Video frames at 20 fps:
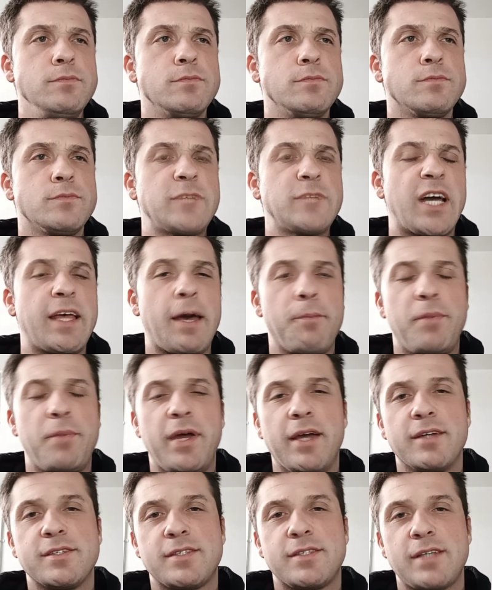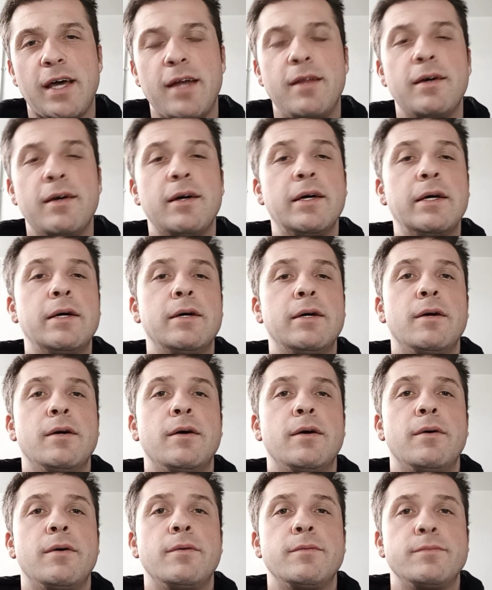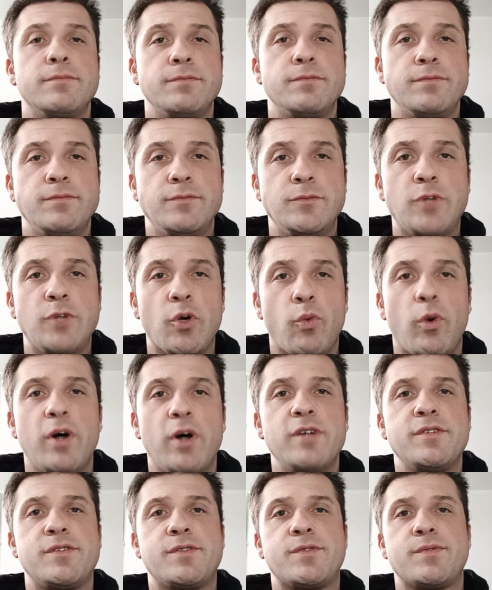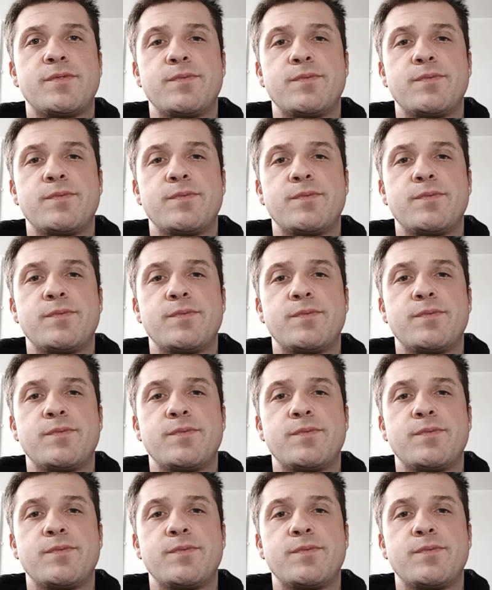That being said, there was